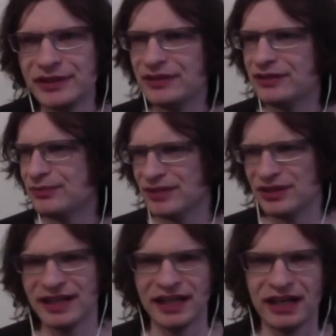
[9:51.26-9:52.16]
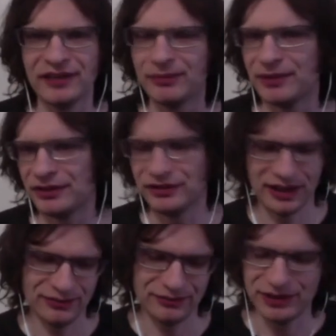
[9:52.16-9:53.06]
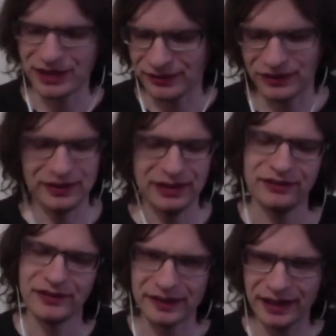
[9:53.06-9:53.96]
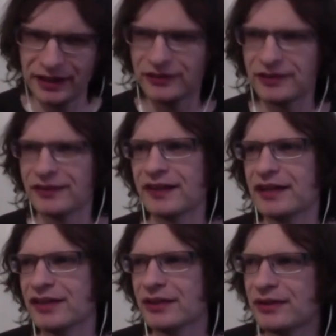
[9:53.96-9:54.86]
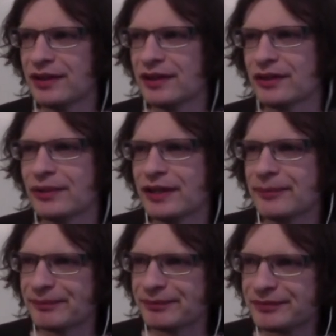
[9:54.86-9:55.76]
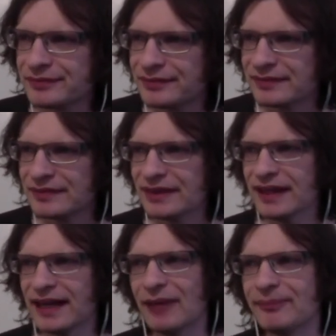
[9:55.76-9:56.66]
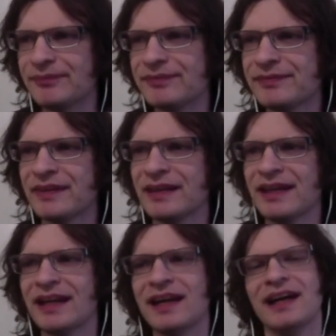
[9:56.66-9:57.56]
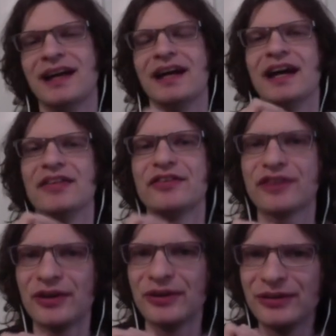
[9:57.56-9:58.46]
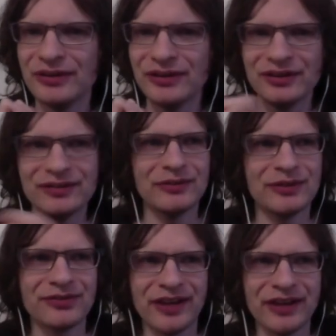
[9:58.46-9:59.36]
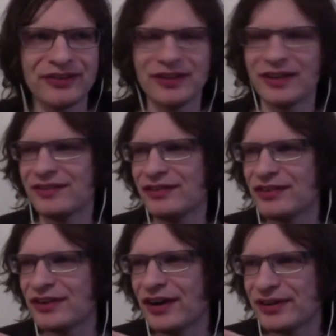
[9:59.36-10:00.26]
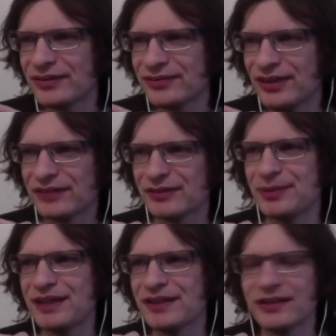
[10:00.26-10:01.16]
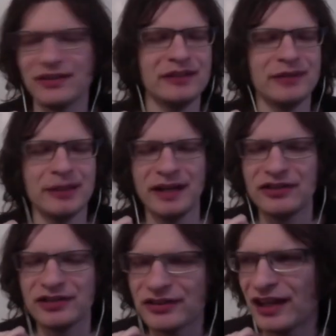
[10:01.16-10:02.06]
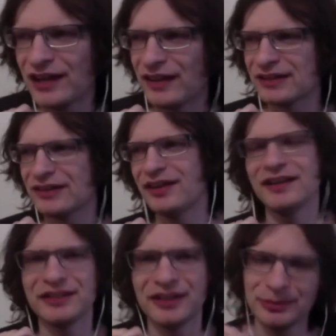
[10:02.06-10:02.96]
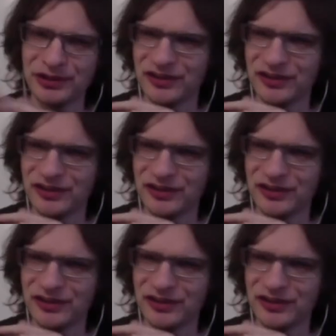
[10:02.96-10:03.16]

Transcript: you can't have that because you can't physically get there. The layers and everything get in the way. And so when faced like this, it's kind of appealing to think about managing sound like lighting. You